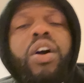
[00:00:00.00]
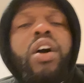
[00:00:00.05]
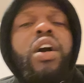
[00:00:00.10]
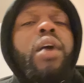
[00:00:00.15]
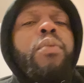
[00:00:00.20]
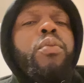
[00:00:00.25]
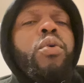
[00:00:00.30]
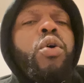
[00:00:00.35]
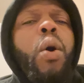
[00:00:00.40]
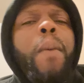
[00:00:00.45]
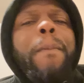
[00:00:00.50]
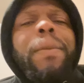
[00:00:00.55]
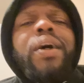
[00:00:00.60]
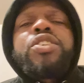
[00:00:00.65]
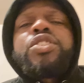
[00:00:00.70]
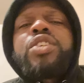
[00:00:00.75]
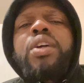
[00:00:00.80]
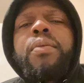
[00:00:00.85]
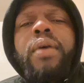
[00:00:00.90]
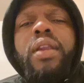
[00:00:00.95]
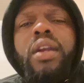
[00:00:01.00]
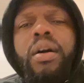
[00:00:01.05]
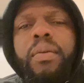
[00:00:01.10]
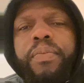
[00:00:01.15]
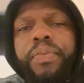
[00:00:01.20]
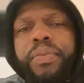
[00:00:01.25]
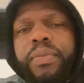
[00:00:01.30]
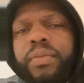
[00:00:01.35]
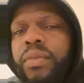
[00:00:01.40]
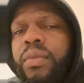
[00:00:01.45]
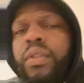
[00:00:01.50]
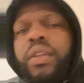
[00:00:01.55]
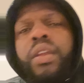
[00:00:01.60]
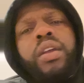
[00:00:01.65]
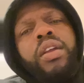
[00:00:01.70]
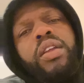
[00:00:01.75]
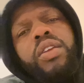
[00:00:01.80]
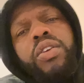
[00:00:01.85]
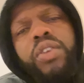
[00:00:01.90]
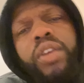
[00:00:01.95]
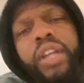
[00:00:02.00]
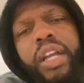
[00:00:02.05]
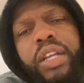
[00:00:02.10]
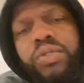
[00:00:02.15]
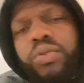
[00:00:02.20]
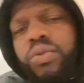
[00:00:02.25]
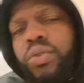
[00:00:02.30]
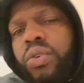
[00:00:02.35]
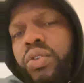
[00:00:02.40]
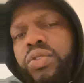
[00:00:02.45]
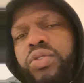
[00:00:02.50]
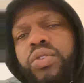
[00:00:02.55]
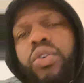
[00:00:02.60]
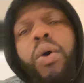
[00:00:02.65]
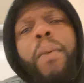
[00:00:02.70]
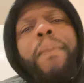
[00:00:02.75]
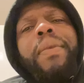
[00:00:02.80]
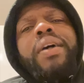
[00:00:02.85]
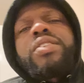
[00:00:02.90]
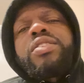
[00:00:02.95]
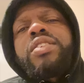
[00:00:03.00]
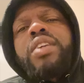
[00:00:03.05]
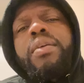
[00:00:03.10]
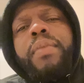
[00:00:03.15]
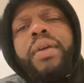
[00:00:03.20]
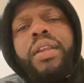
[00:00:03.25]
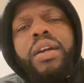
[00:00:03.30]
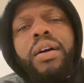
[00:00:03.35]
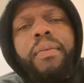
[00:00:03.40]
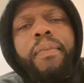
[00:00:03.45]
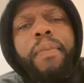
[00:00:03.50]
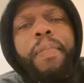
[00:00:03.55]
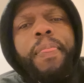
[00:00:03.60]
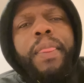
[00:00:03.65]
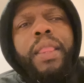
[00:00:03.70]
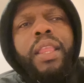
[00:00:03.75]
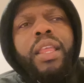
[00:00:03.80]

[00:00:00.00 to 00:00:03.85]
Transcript: oh, come and go and punch them man up. You guys will go to go and punch them man up.